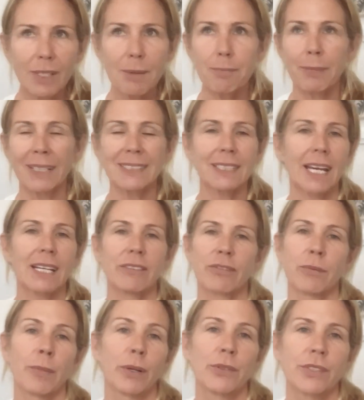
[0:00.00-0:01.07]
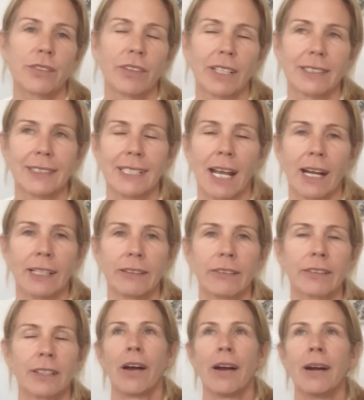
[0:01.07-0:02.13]
Monday for most of us, the
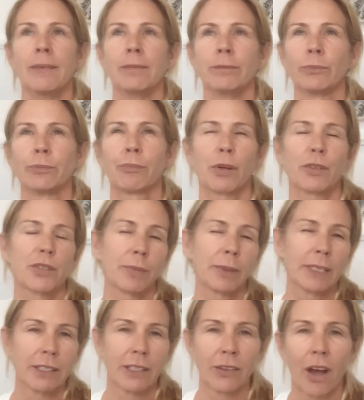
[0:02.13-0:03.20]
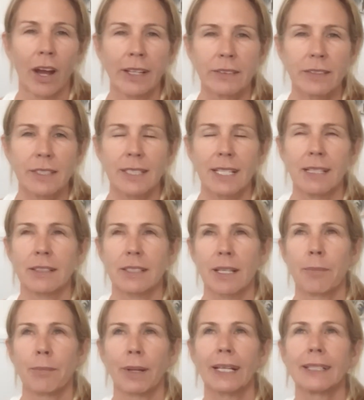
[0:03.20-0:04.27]
8th, possibly the 9th in
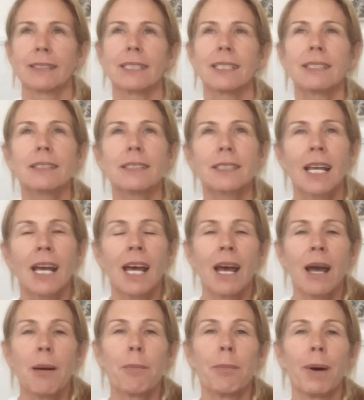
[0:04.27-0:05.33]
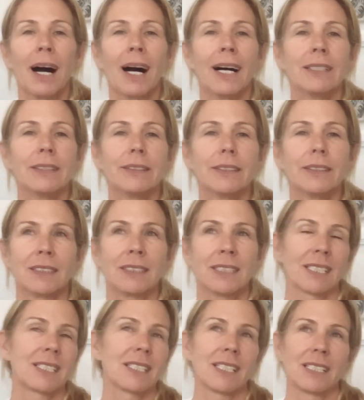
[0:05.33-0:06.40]
some places. But
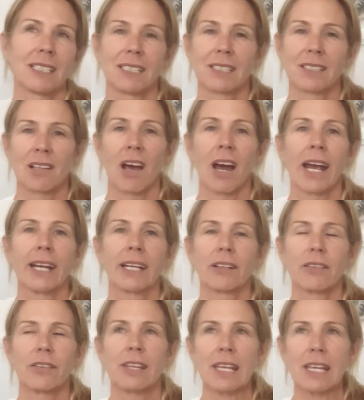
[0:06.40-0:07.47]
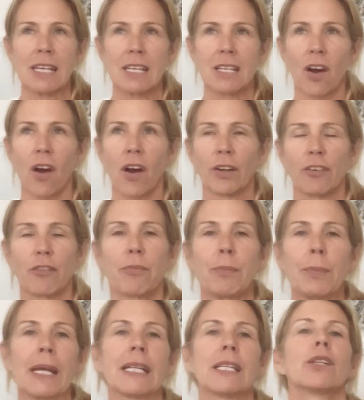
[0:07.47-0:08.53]
this is like the kind of
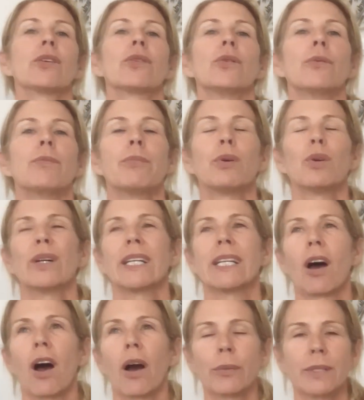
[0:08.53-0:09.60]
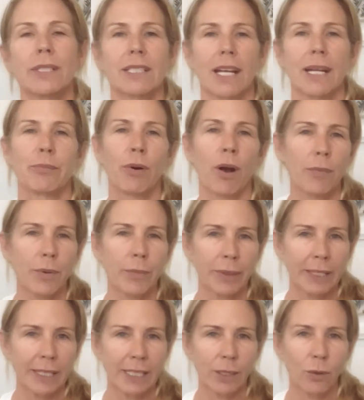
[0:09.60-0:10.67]
pinnacle point. I would say
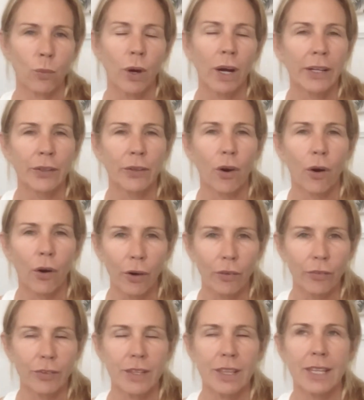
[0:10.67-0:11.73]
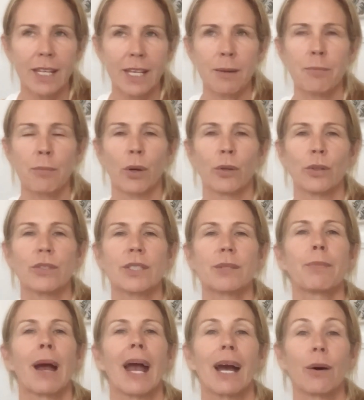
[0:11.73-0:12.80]
probably one of the
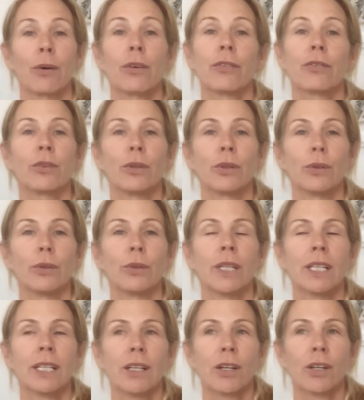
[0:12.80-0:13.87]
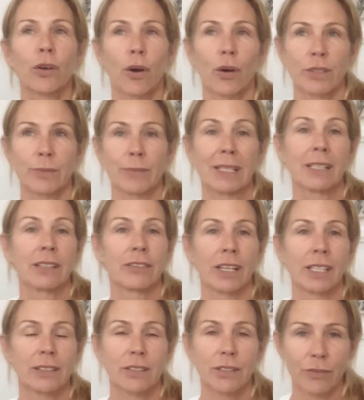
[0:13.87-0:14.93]
most powerful cosmic
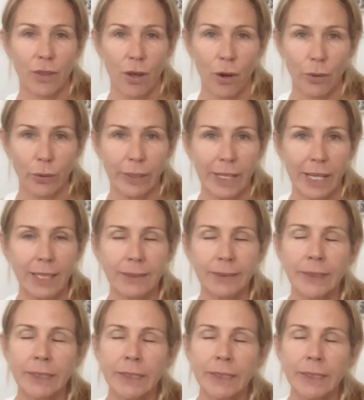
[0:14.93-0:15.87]
events of the whole year.